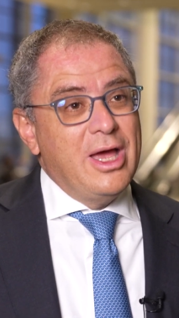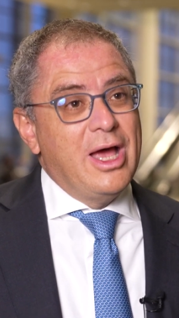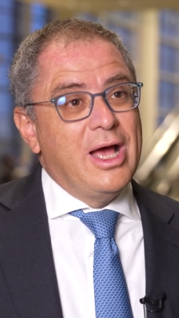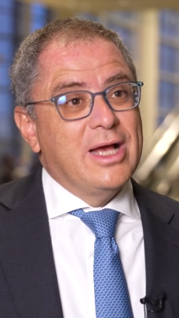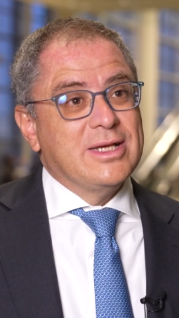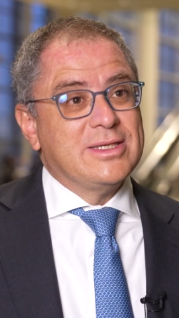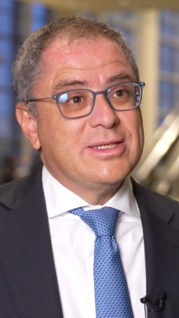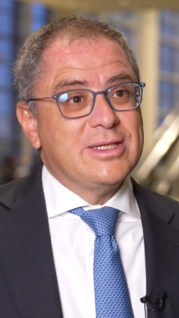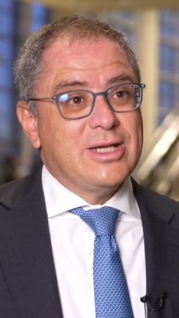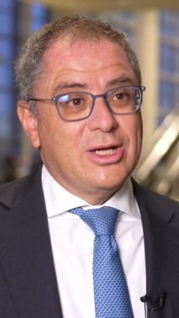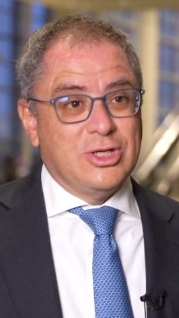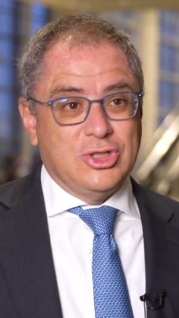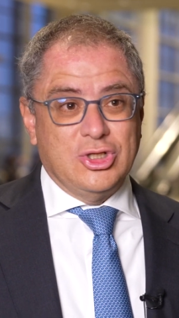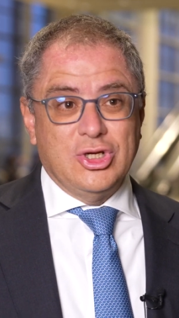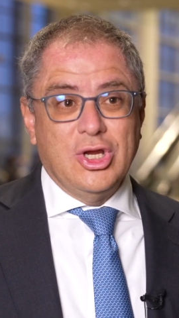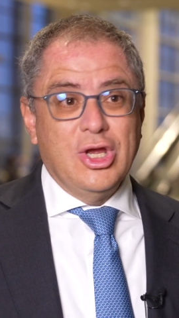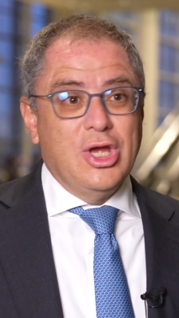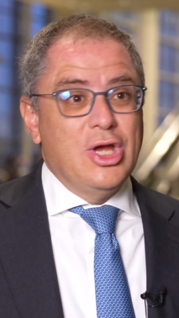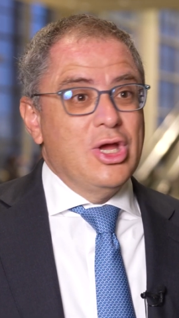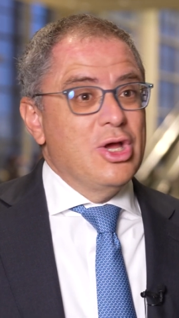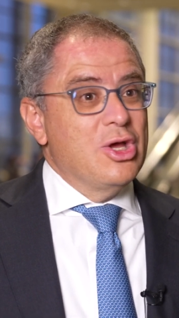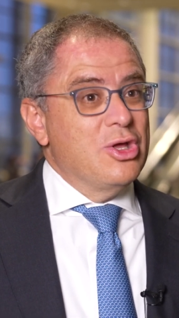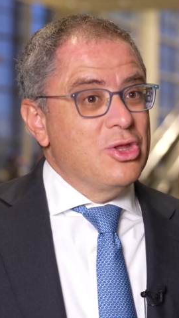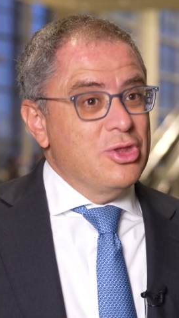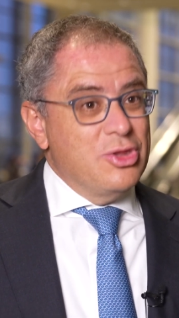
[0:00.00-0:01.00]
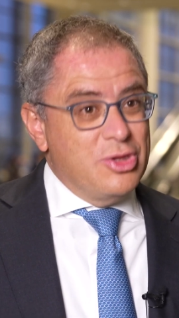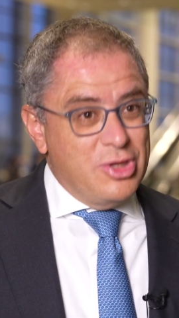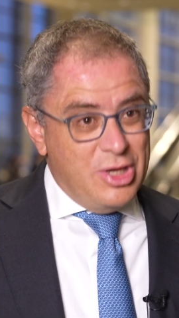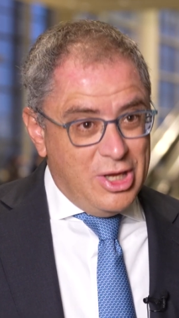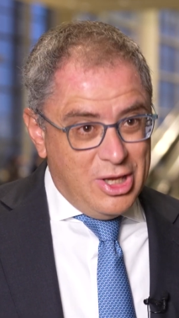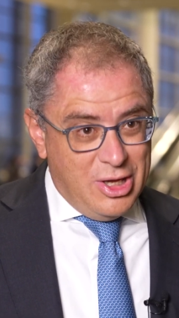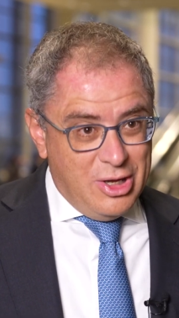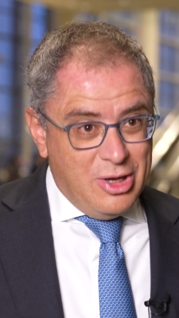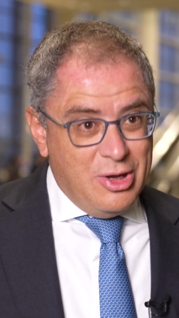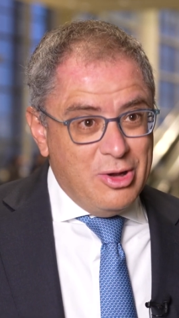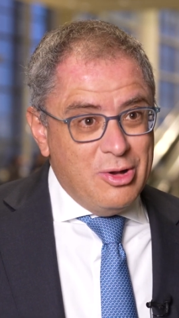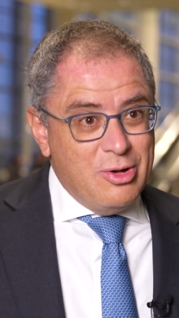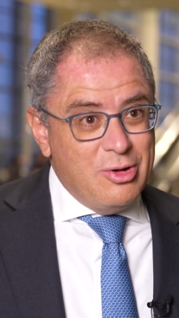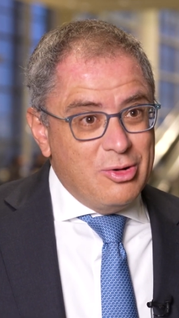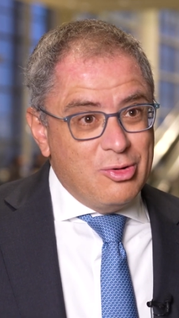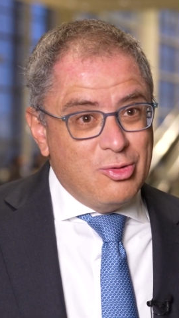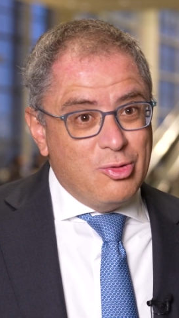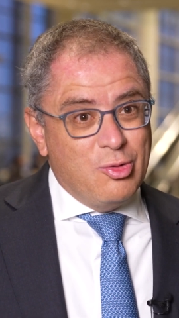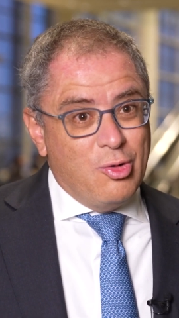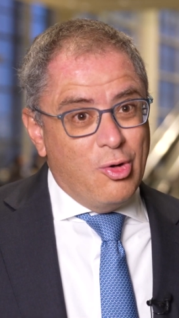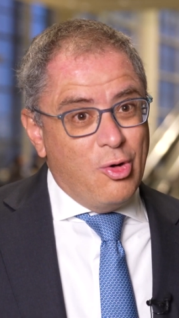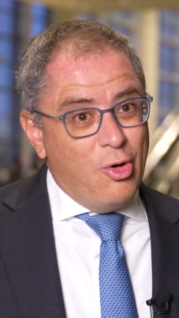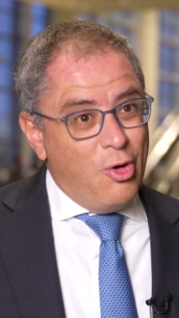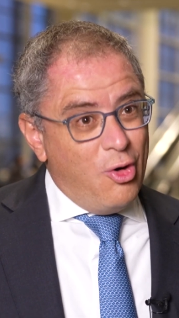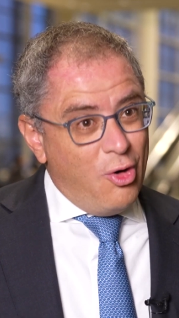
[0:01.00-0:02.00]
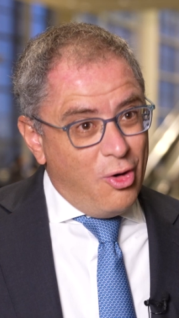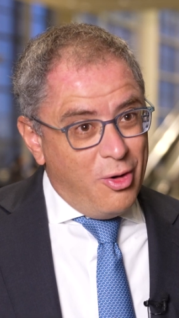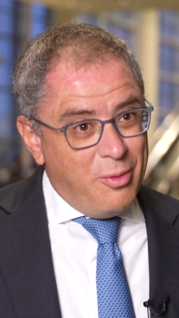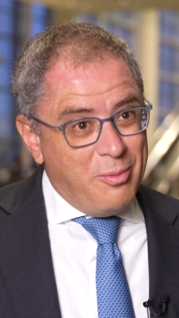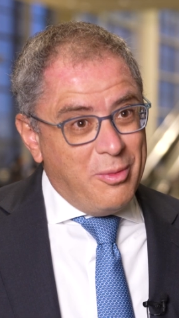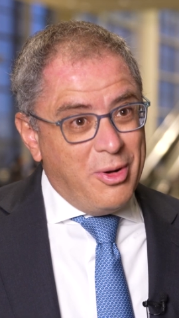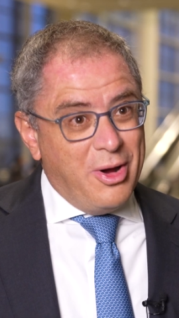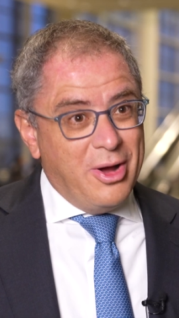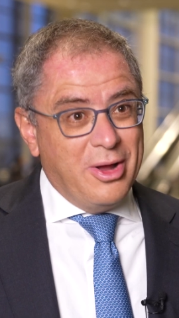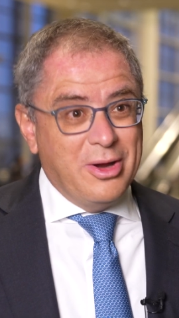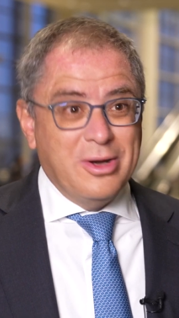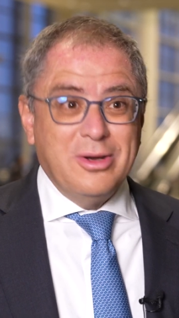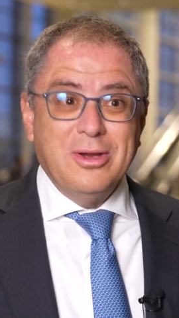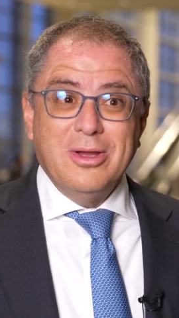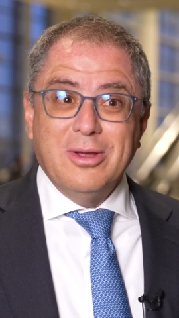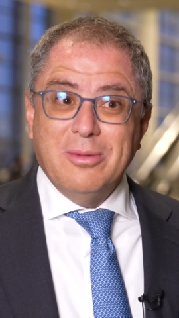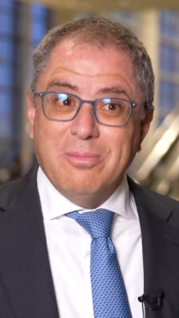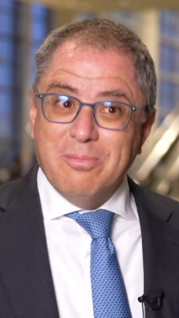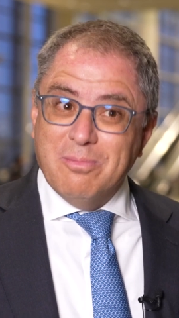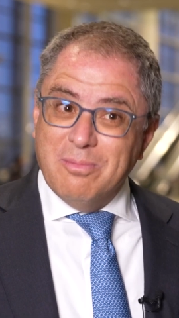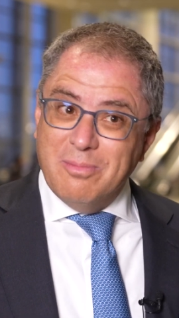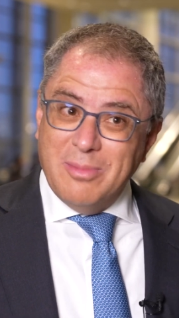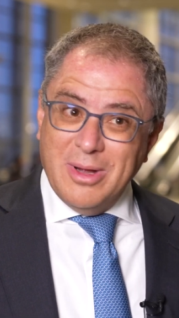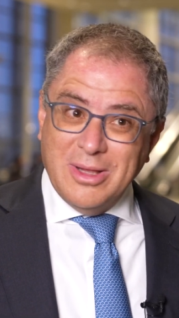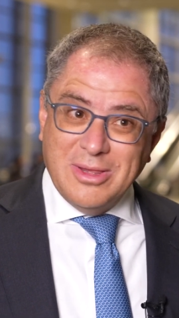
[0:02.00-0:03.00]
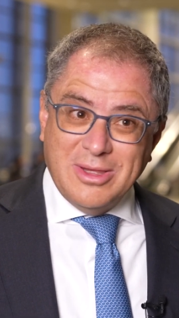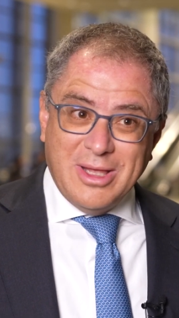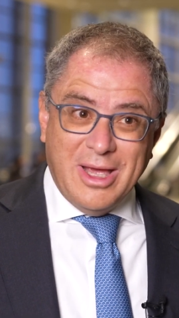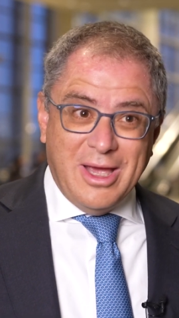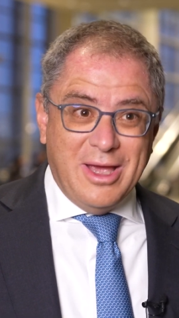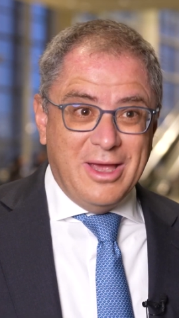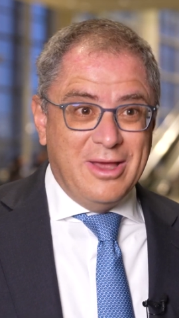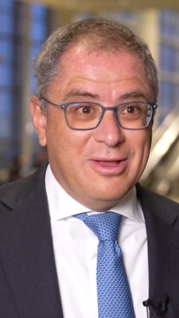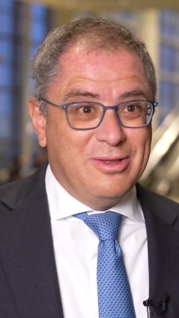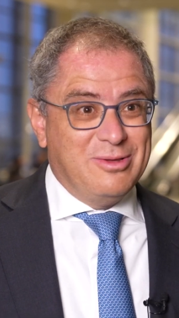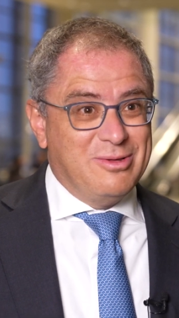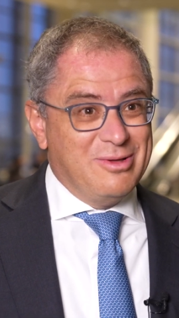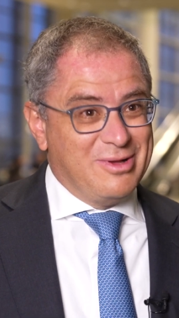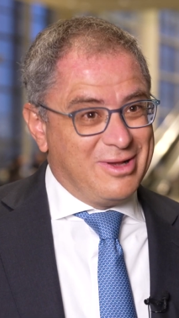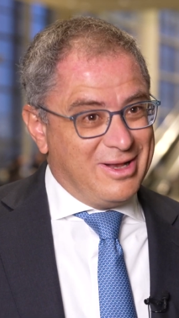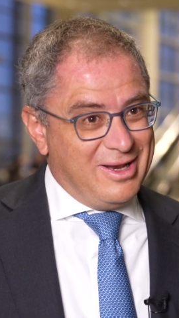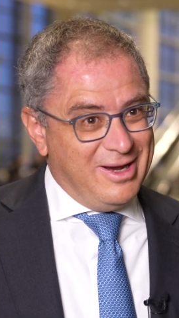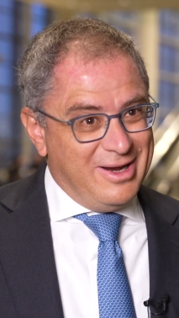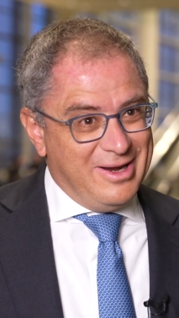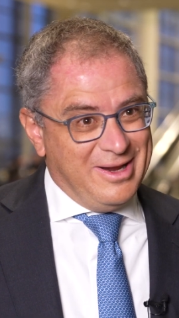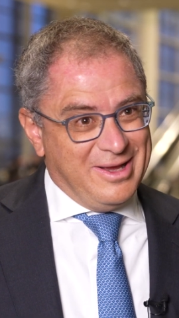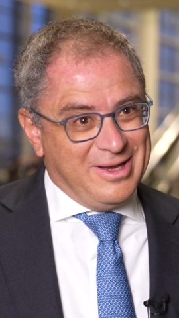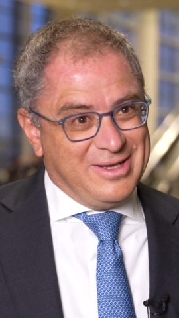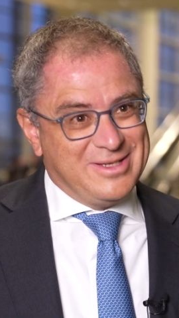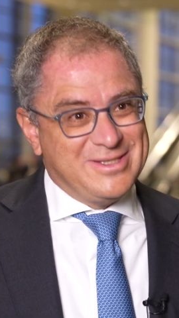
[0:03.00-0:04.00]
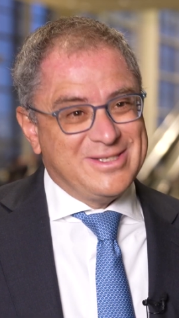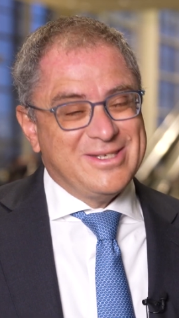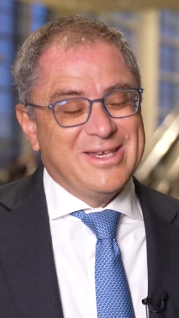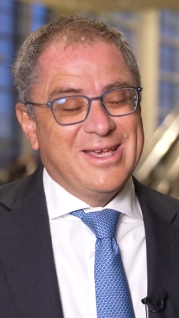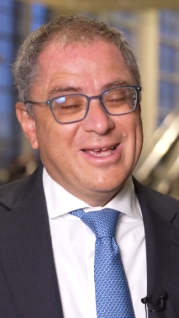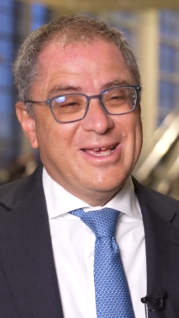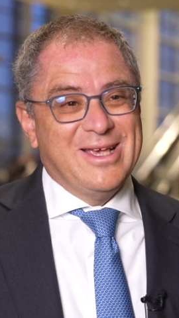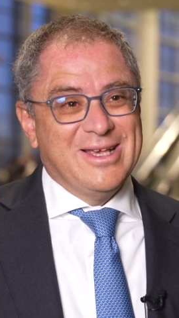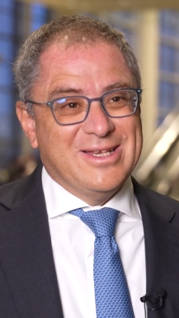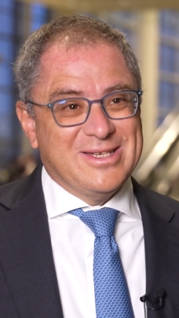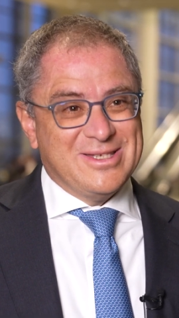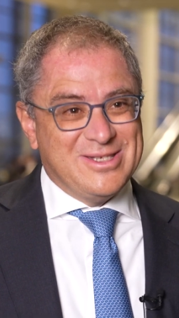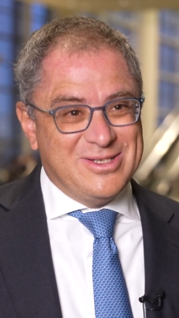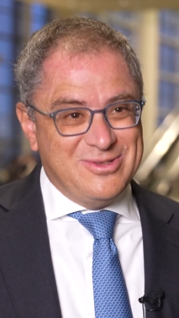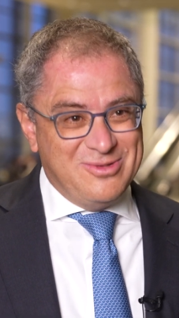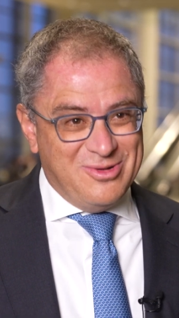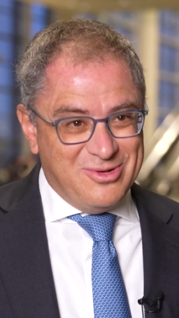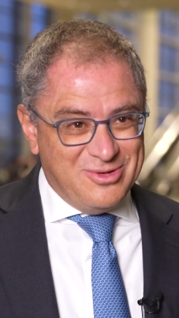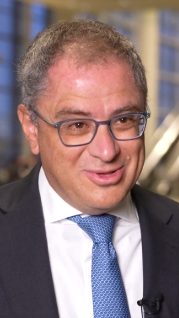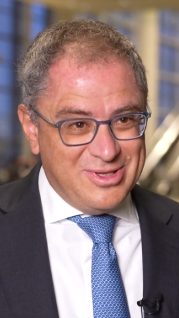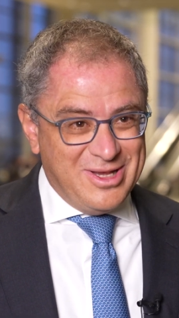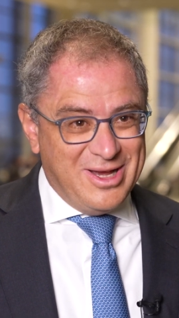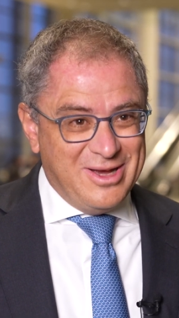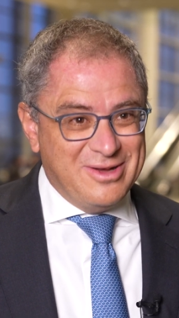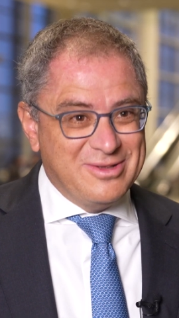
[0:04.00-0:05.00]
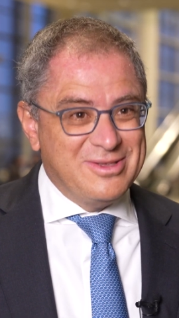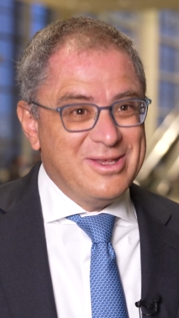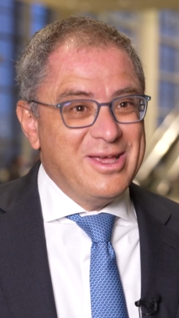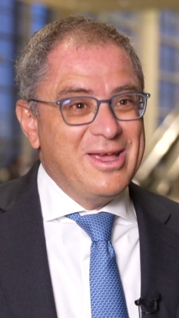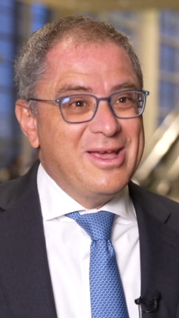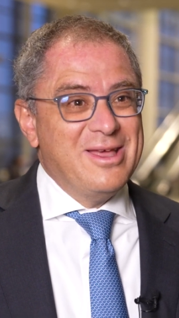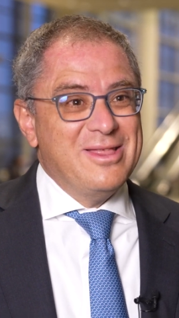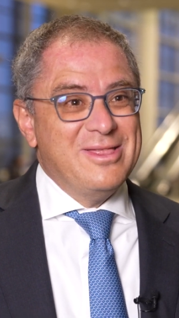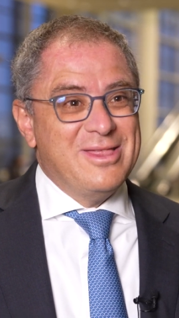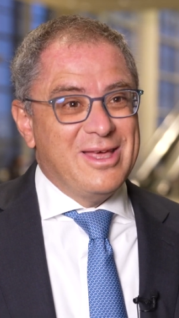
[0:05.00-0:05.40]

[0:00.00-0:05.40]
As such, the go home on Monday to clinics is no doubt